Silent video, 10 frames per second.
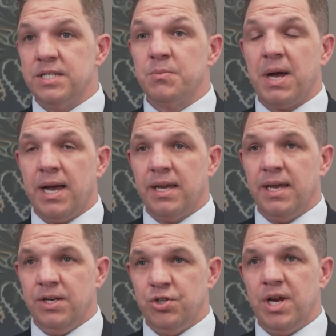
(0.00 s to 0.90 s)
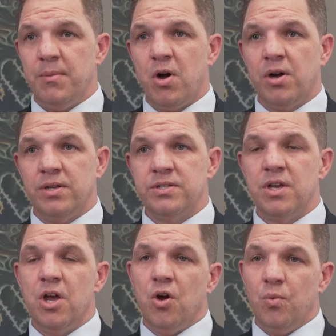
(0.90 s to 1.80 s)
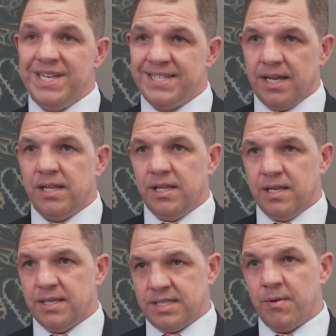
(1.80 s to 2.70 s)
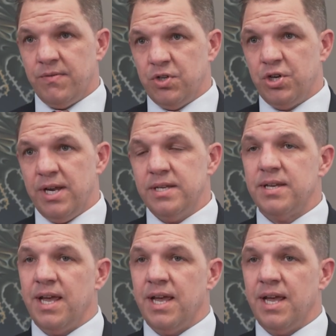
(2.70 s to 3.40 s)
spike in share markets, we sell some of the shares